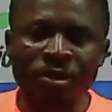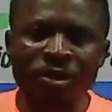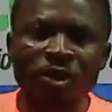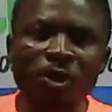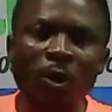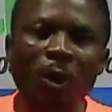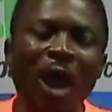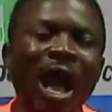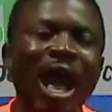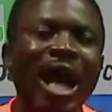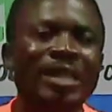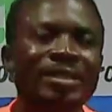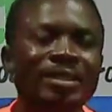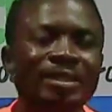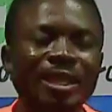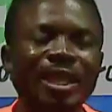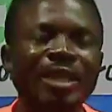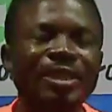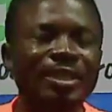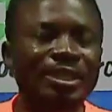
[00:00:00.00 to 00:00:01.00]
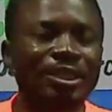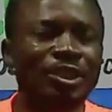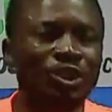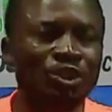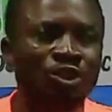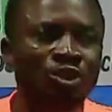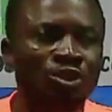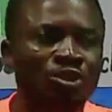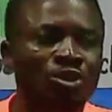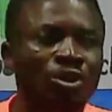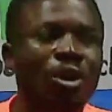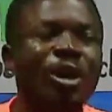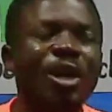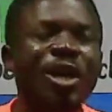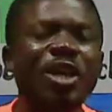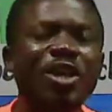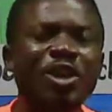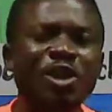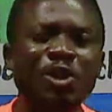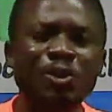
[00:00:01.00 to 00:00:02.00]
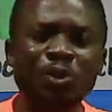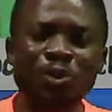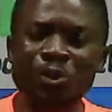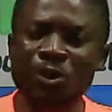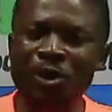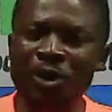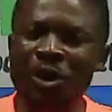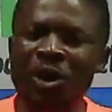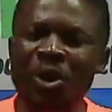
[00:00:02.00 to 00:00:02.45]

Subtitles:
So as it is drawing you,